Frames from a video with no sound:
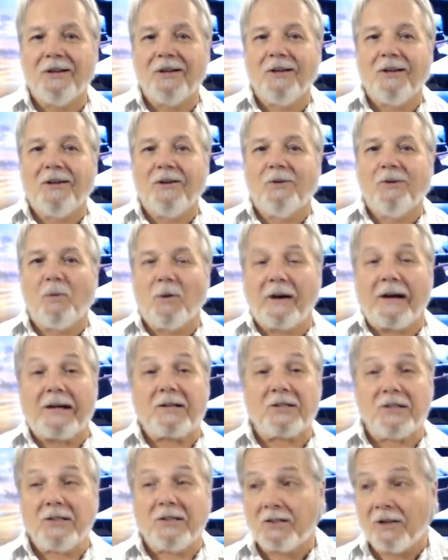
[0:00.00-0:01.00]
Whereas
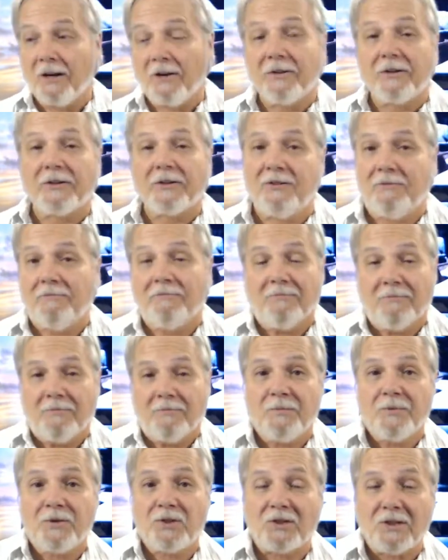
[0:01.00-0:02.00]
this other
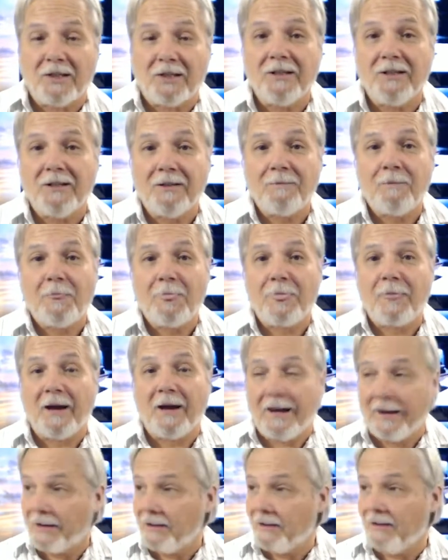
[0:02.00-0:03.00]
city,
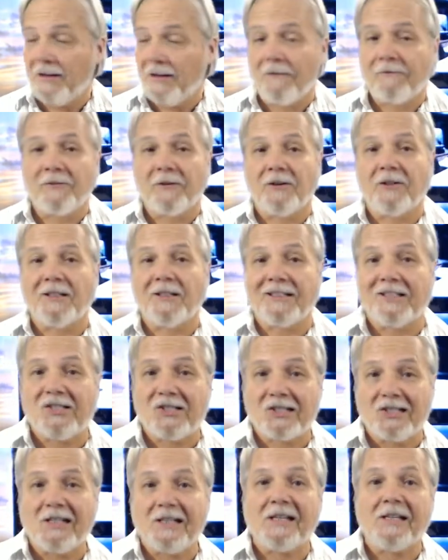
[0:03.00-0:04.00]
I could definitely
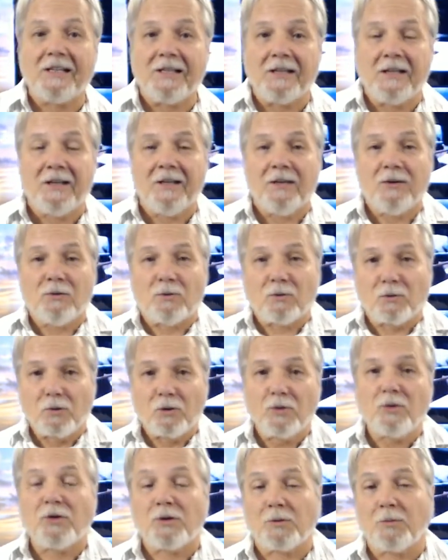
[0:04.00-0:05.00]
see
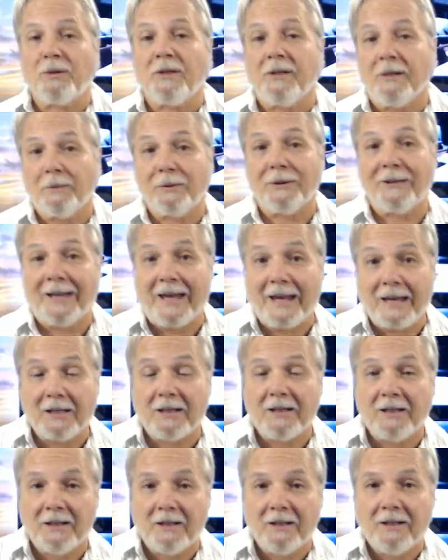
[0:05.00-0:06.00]
roots being
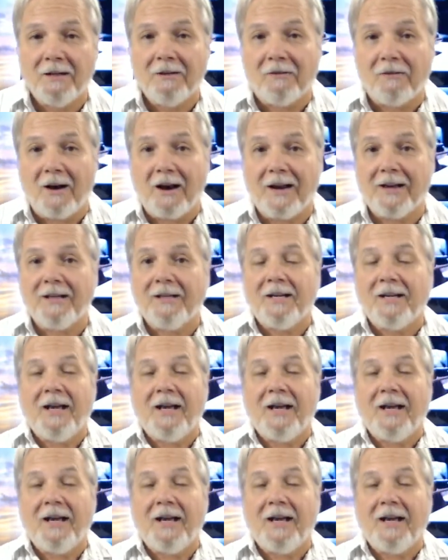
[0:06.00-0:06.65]
planted, right?